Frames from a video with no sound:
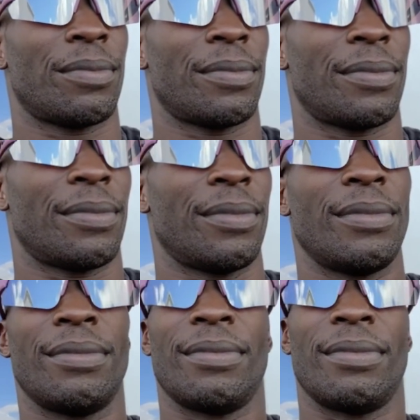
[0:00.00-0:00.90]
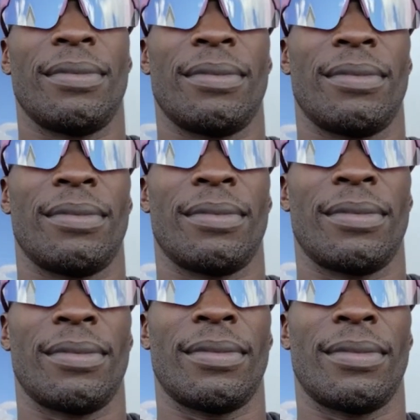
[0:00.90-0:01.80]

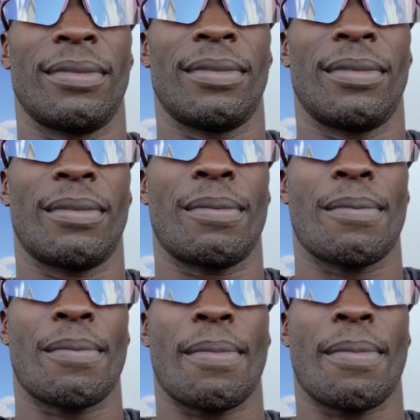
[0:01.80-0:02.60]
Nobody speaks.